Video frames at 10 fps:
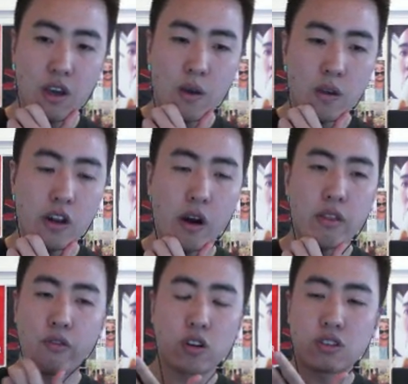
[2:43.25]
You know, the
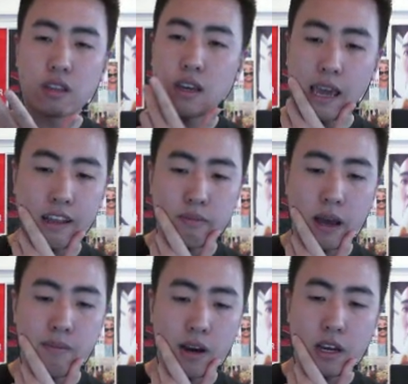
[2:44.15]
first thing that came to my
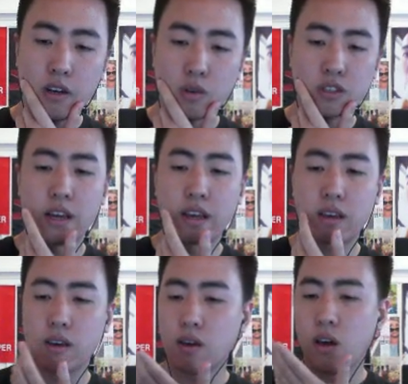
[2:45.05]
mind was like,
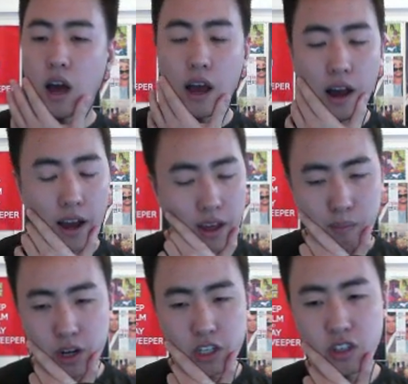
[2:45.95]
I'm
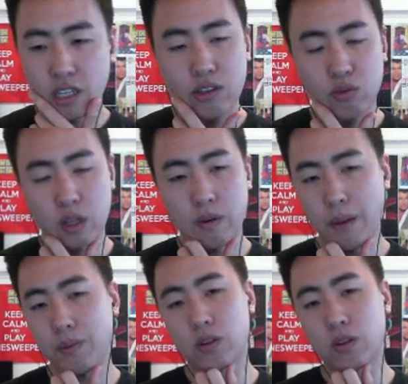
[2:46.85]
pretty sure this game's really popular.